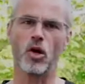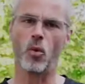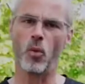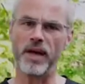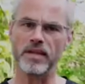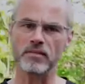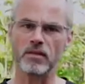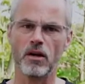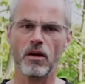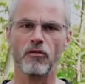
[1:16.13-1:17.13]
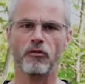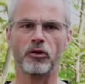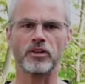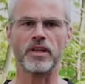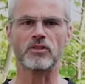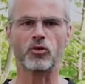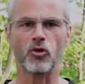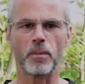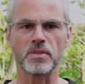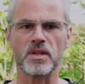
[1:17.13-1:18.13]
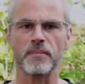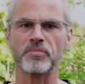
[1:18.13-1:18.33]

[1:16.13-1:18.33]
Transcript: waste, fertilized crops,